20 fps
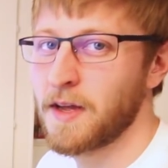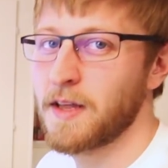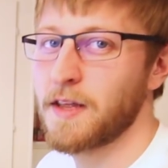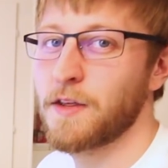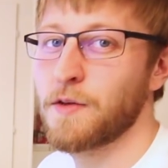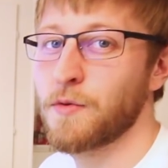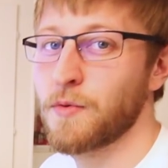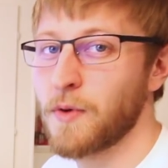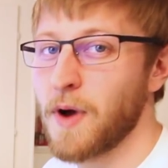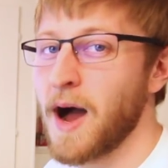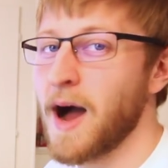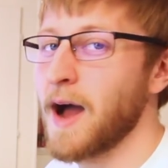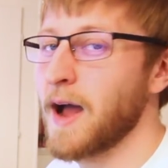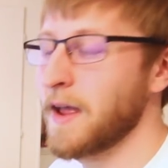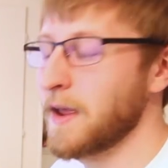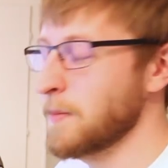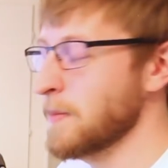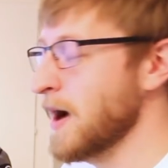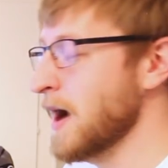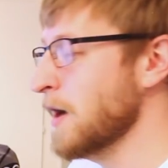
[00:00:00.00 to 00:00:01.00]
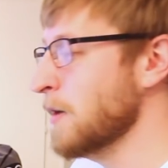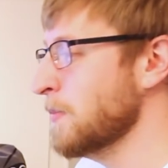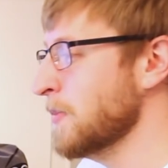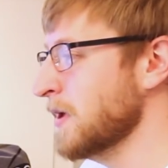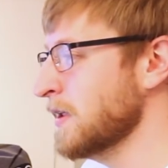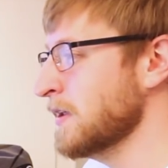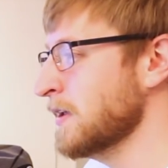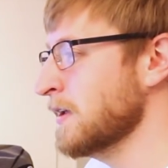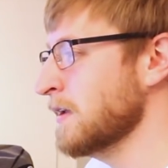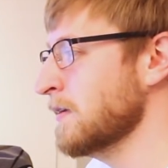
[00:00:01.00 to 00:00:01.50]
In my
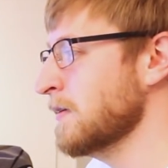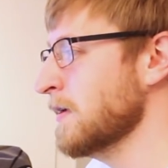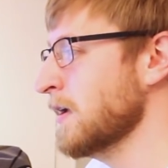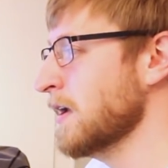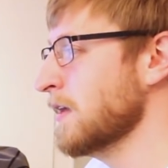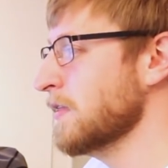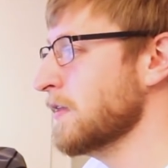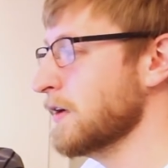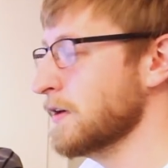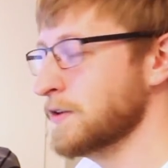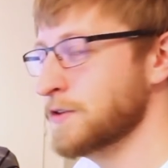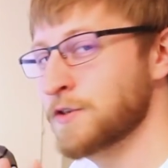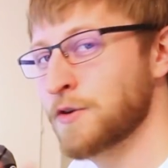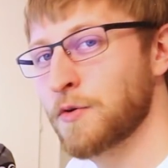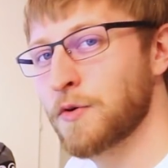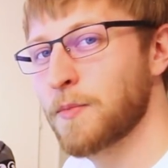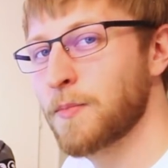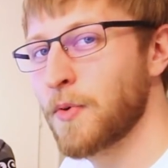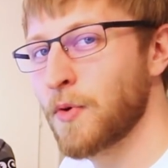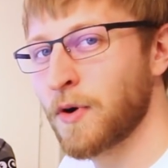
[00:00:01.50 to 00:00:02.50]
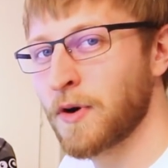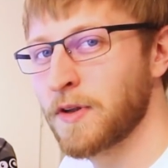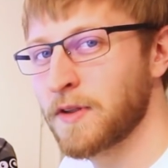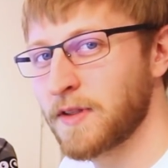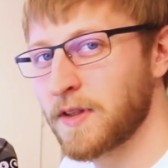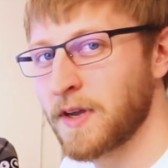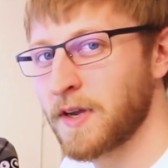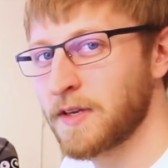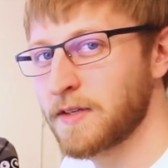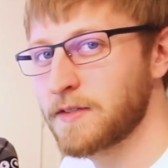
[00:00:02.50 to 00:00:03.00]
opinion, there are two
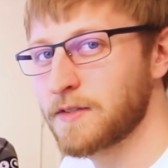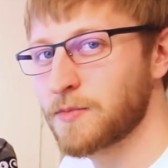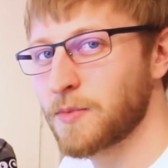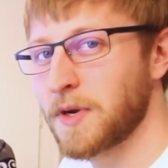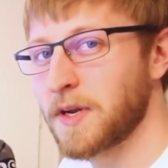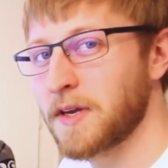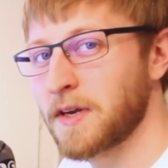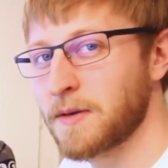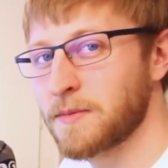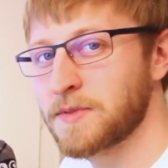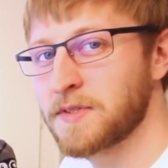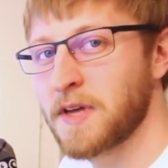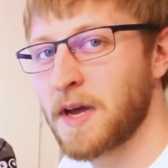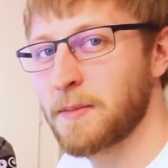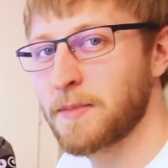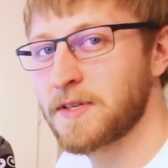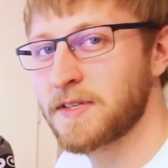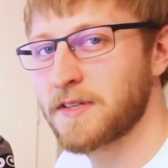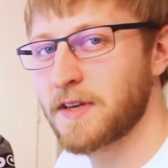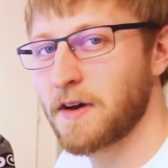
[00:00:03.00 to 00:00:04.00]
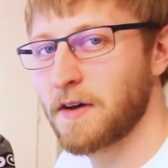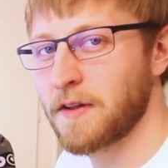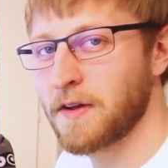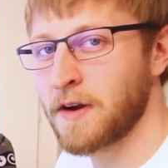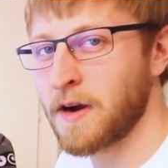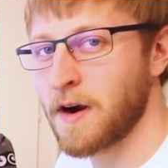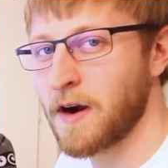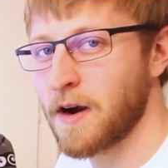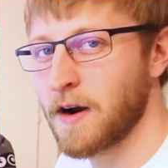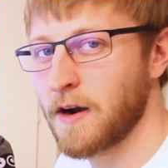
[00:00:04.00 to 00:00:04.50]
important things when it comes time to sell the
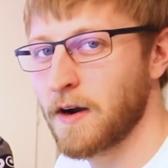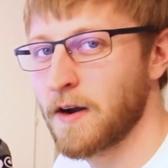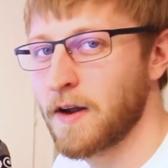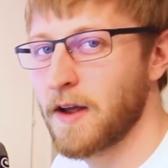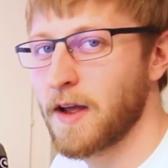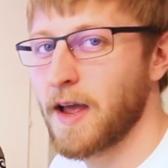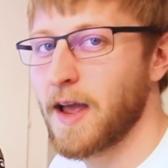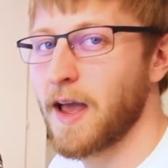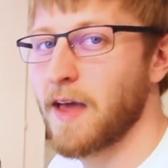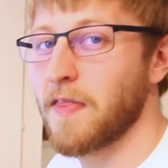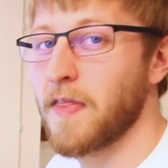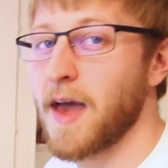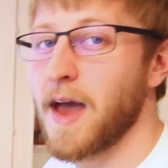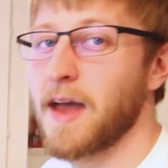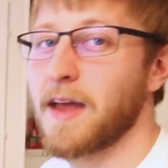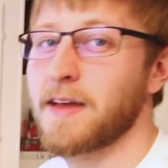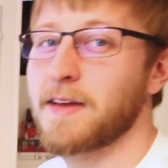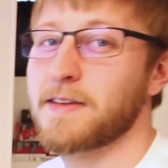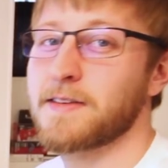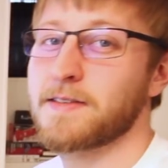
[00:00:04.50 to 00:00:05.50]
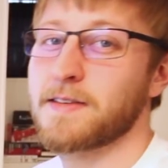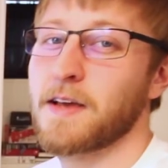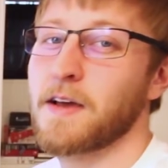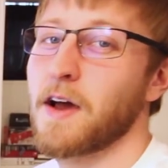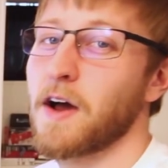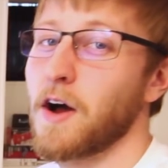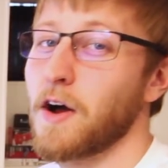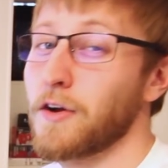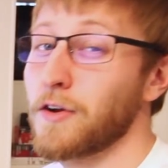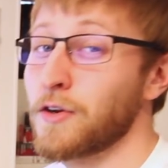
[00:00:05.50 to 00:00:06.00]
car, and that is
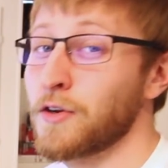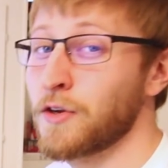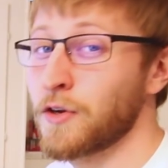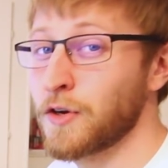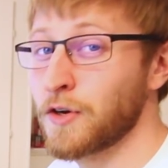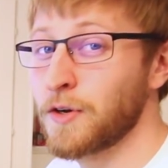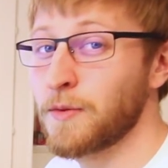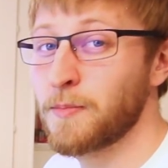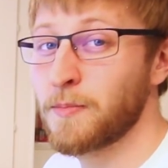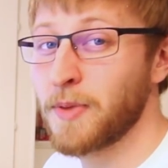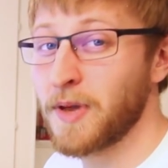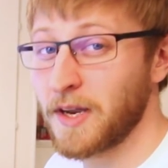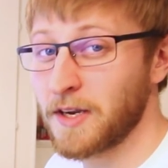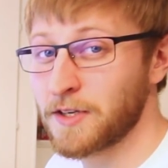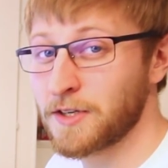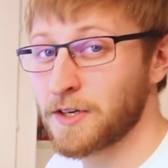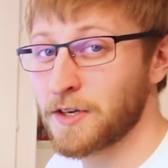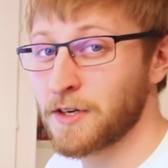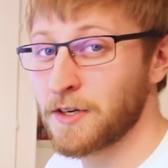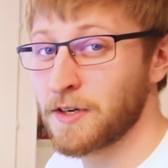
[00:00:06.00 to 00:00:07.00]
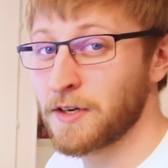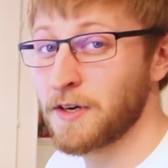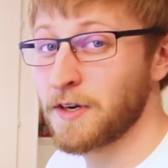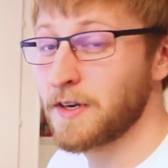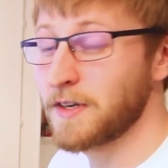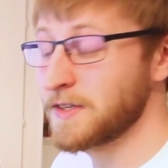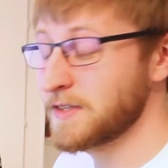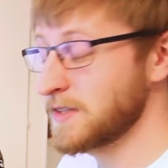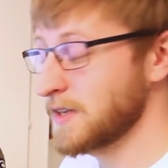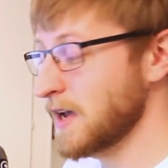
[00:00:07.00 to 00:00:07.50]
a good picture
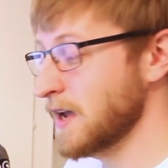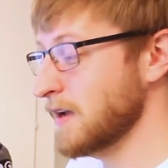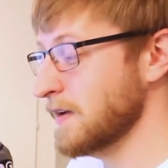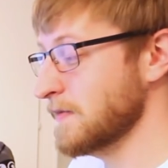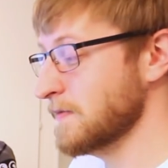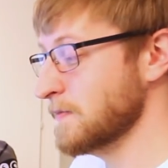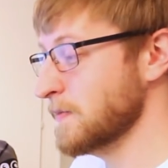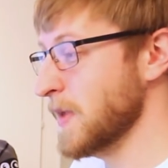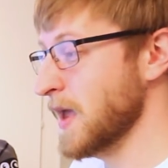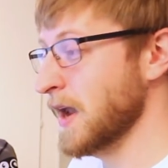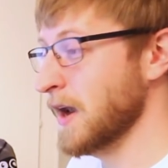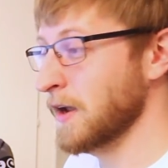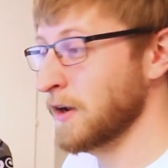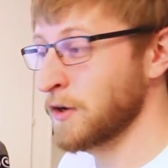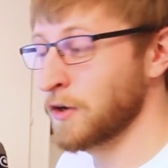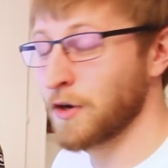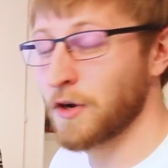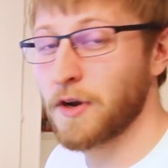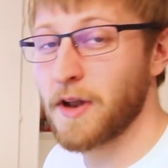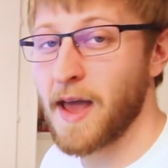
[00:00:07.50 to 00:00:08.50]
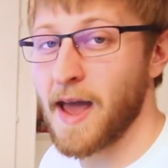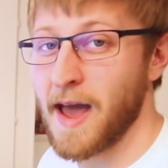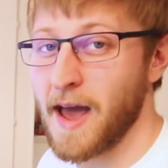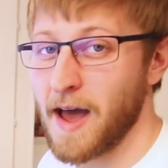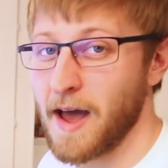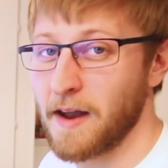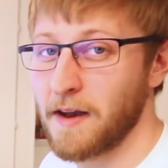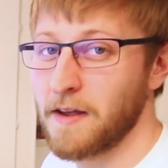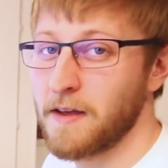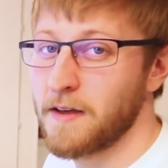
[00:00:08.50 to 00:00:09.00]
set and a good
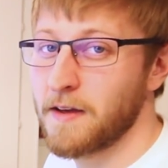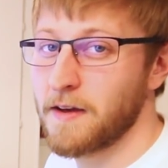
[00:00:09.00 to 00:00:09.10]
ad.